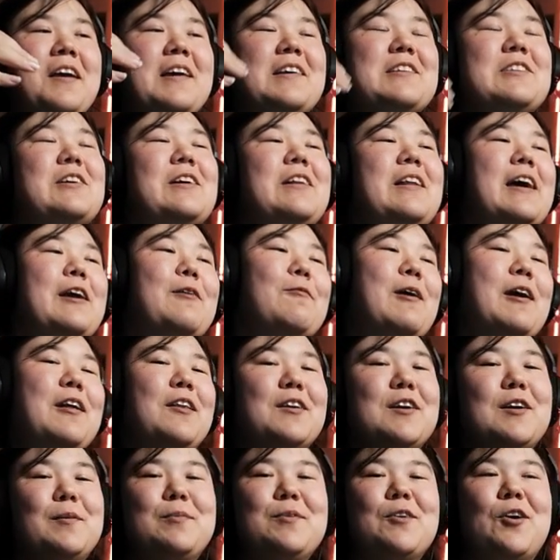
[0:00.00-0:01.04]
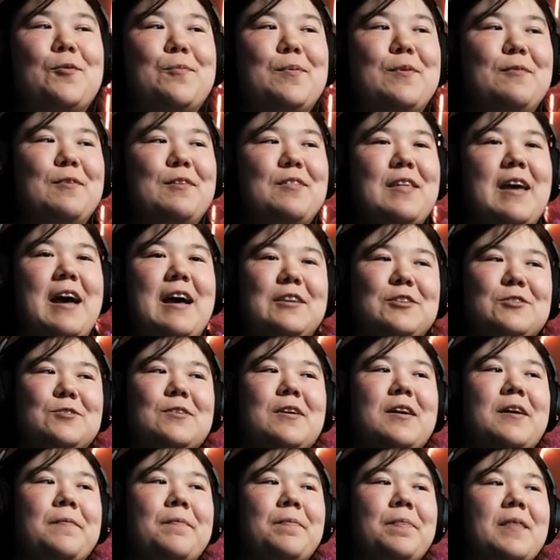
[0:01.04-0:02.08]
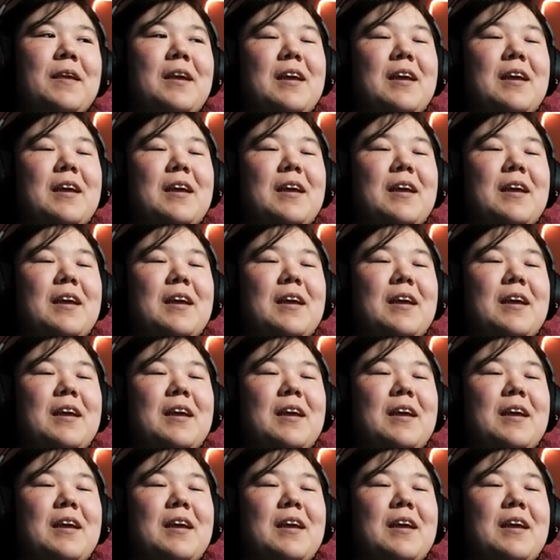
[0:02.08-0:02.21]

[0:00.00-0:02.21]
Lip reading: So, like, Rayla could be open with Ezra